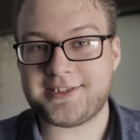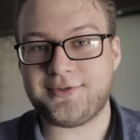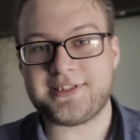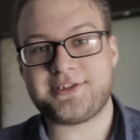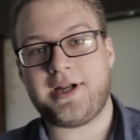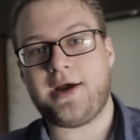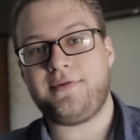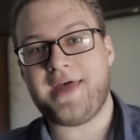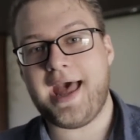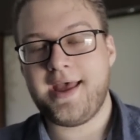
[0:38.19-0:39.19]
So let's start out
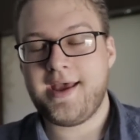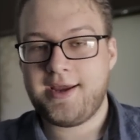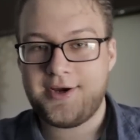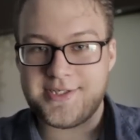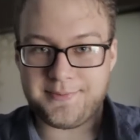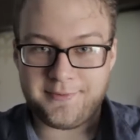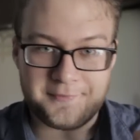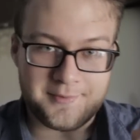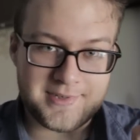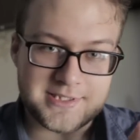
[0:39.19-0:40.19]
with that. Here's a
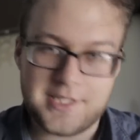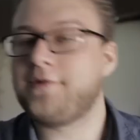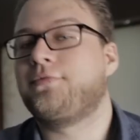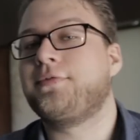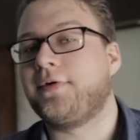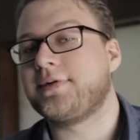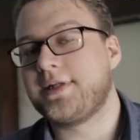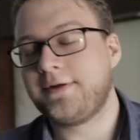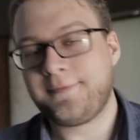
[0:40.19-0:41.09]
performance of Revolt.